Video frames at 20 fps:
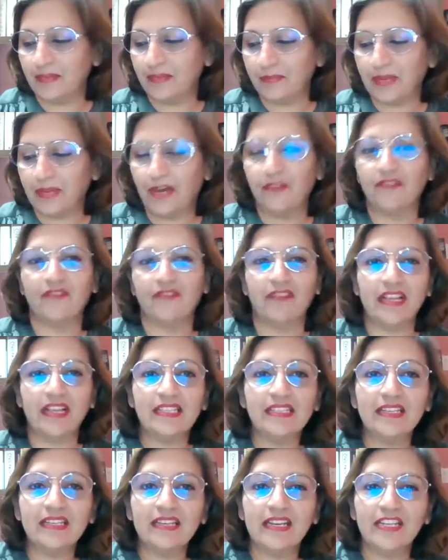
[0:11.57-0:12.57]
about
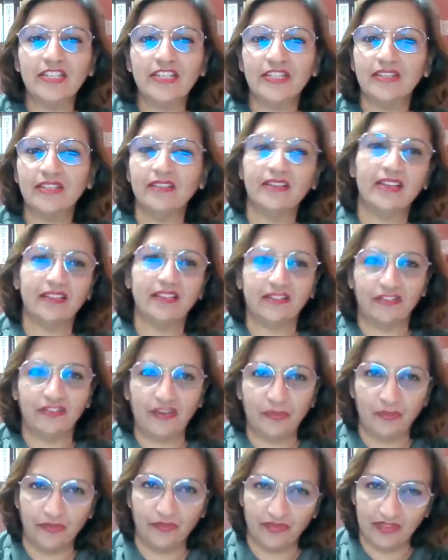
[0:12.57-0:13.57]
resignation and the
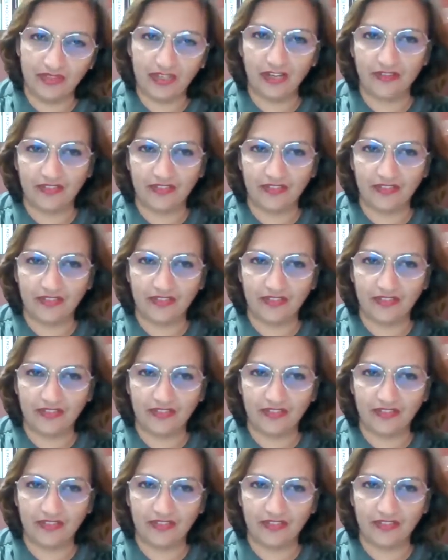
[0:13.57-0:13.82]
removal